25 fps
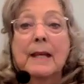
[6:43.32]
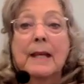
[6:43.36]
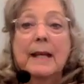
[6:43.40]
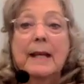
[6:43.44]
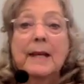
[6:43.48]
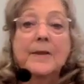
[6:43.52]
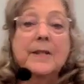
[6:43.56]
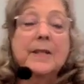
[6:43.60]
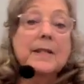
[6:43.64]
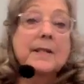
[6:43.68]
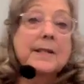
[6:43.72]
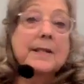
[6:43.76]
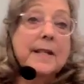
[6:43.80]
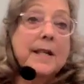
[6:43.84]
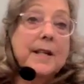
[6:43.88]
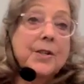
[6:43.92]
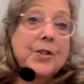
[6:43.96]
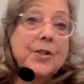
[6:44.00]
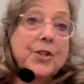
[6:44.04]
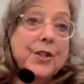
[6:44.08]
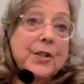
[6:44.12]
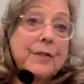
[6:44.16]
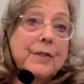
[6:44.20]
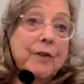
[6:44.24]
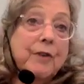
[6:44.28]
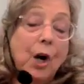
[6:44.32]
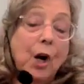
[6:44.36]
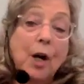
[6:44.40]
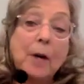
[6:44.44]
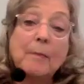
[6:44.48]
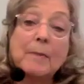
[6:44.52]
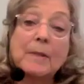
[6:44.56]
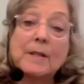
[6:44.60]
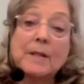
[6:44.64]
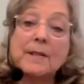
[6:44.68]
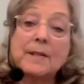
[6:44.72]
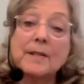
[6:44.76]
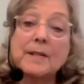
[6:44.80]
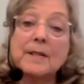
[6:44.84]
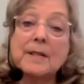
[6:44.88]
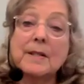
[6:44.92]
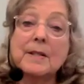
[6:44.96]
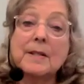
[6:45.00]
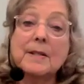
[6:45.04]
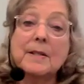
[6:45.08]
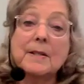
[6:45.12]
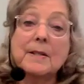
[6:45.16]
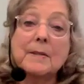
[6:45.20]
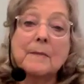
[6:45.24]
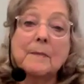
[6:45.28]
and the intention of
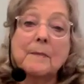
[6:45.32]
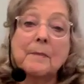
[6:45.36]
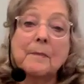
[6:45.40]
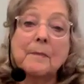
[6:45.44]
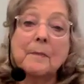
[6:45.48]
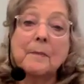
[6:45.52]
harmlessness.